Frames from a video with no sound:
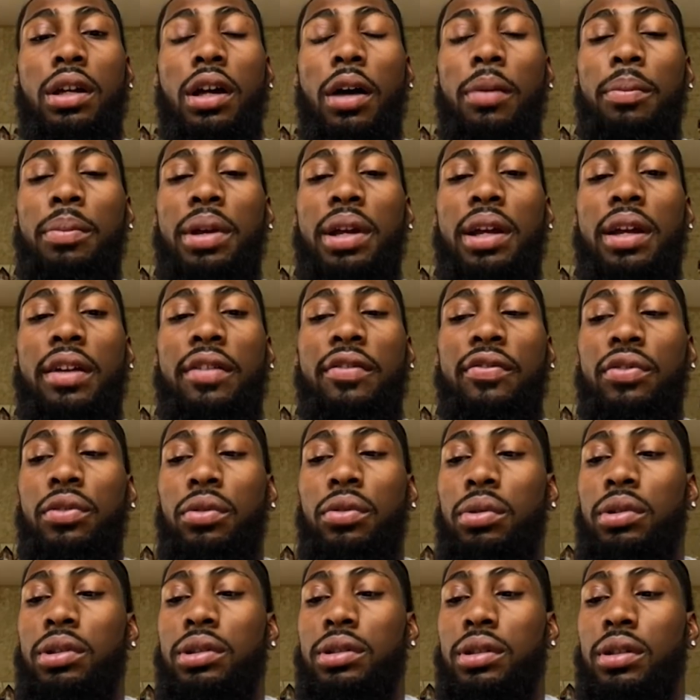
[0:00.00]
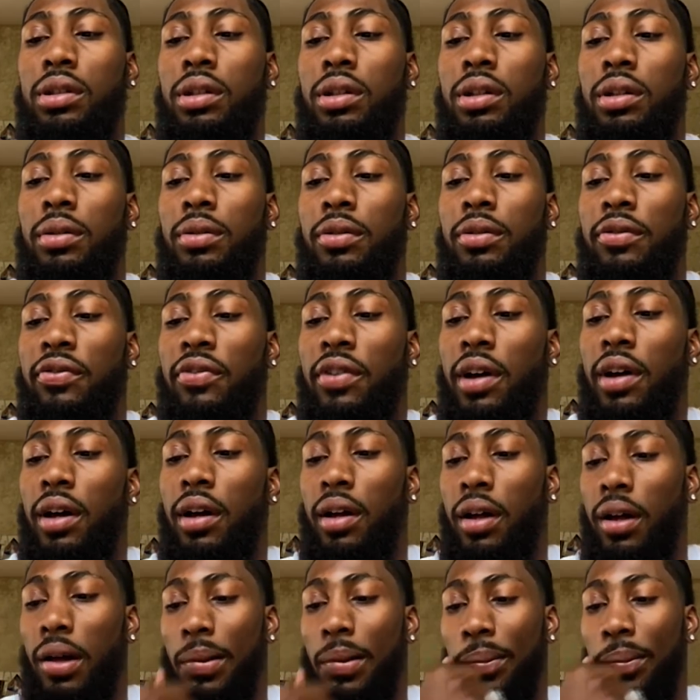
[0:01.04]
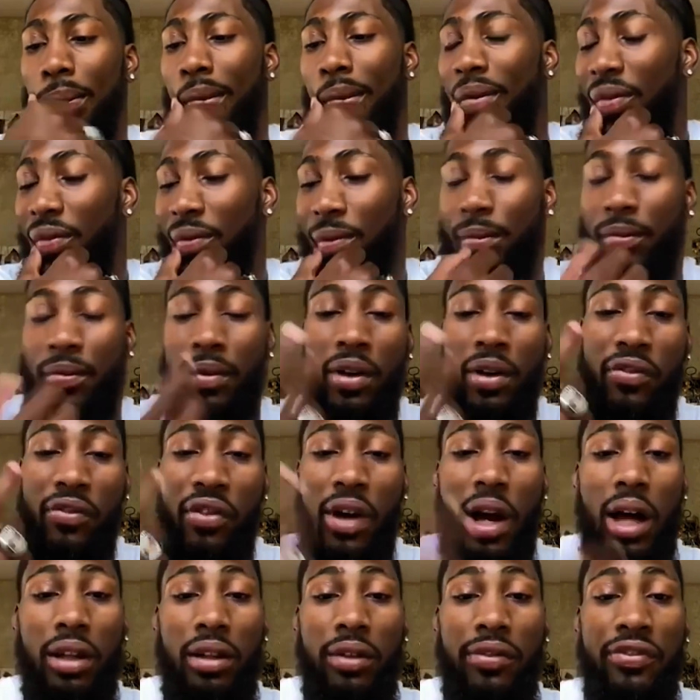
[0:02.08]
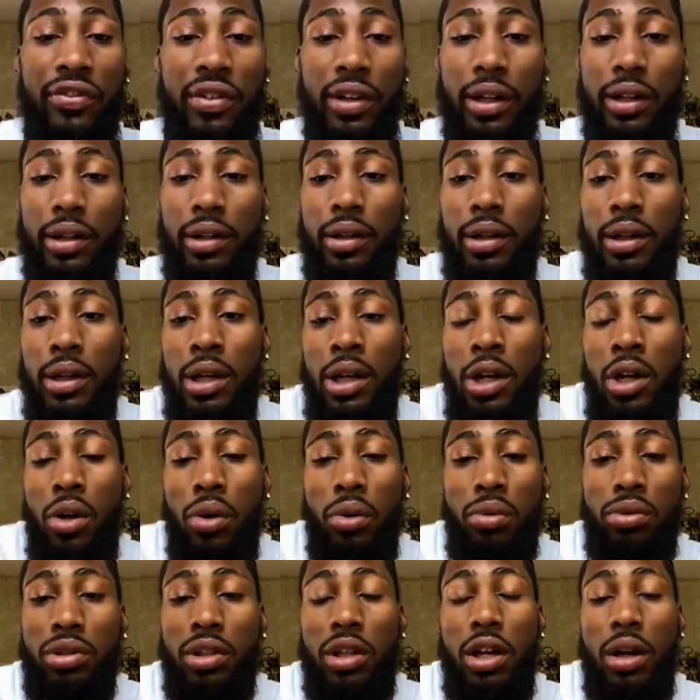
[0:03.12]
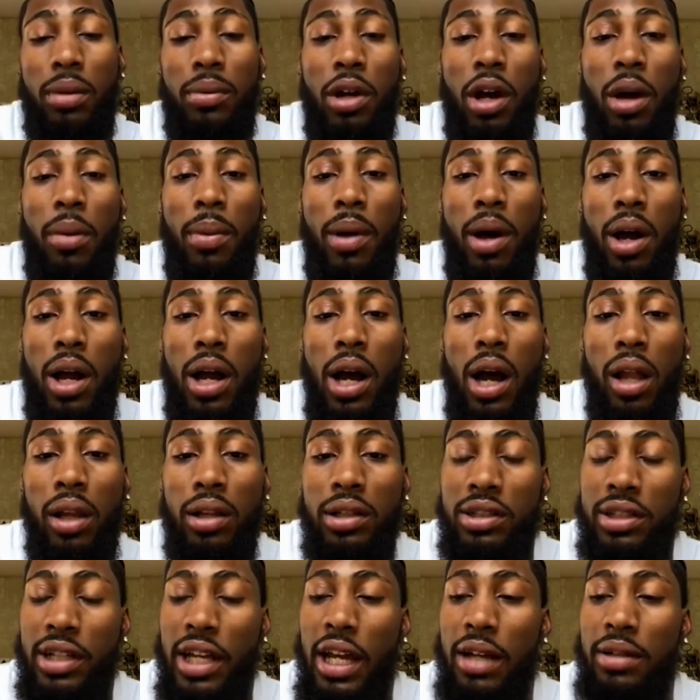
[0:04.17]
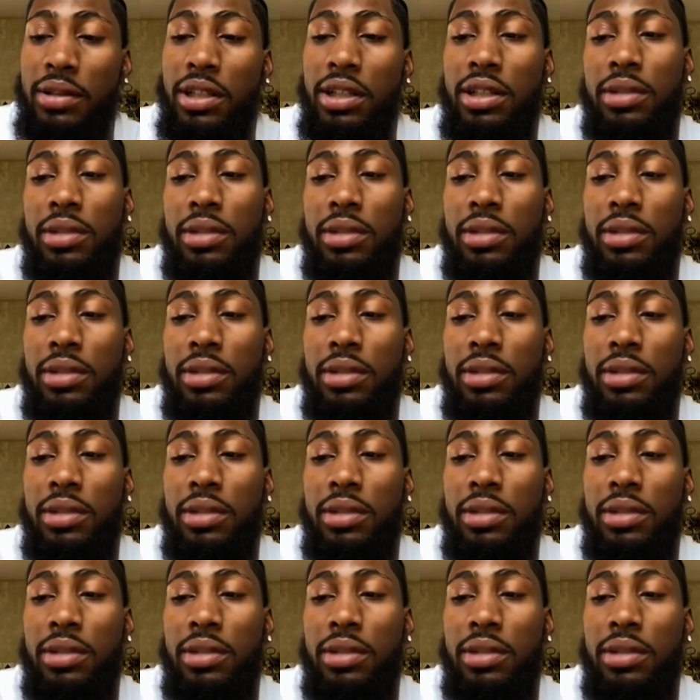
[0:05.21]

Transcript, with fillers: a big influence, uh, um, a father figure who's to come to all my college games.